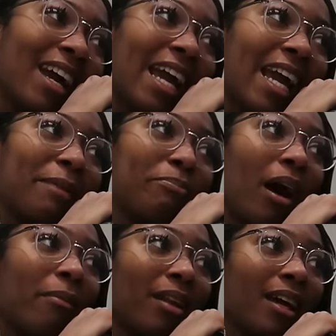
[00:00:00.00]
in
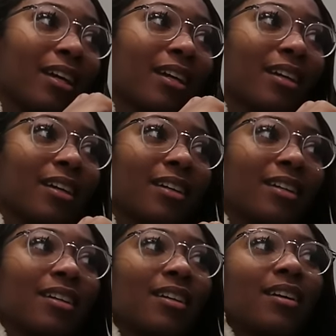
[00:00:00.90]
public,
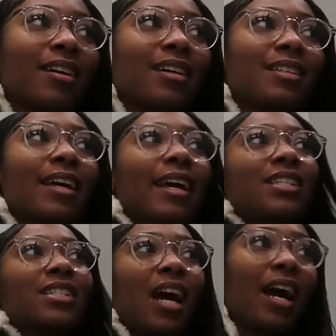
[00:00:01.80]
because I
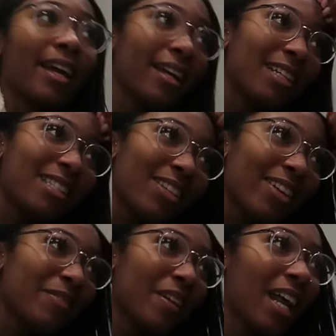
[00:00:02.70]
get shy. So
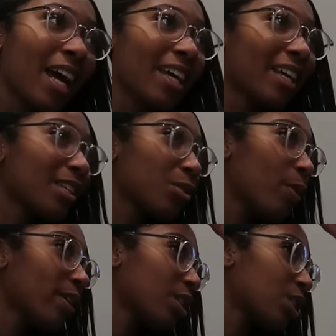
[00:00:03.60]
it's a bit like, it's
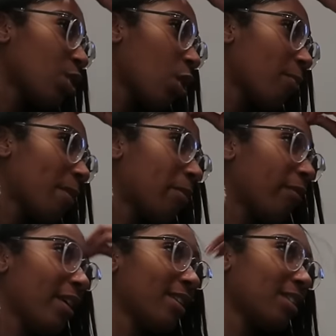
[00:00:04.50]
always a shock when people
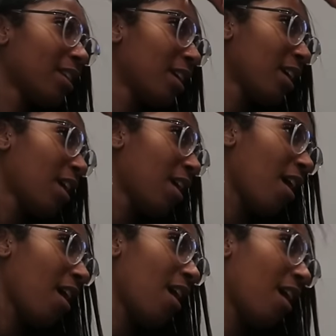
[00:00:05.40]
first
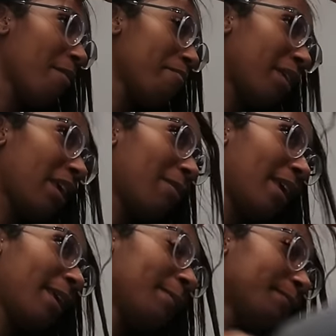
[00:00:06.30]
meet
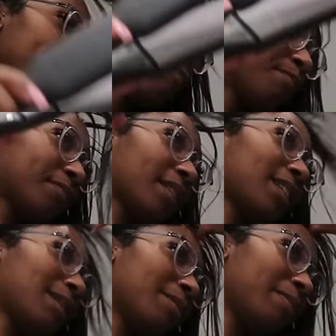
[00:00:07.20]
me,
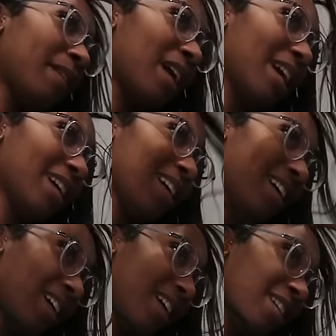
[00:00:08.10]
because I'm just a bit like,
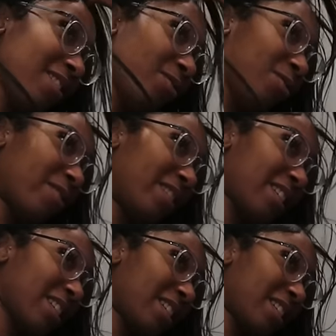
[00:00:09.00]

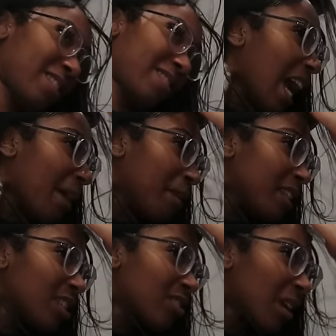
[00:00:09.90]
awkward. I'm
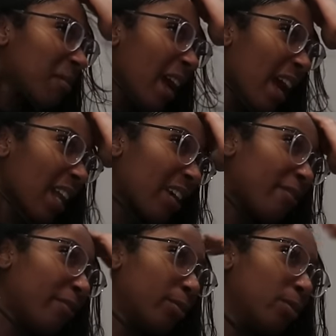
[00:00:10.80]
literally straightening my hair like a
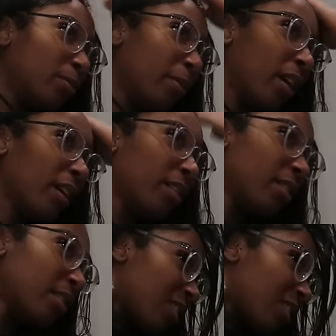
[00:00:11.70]
fool, but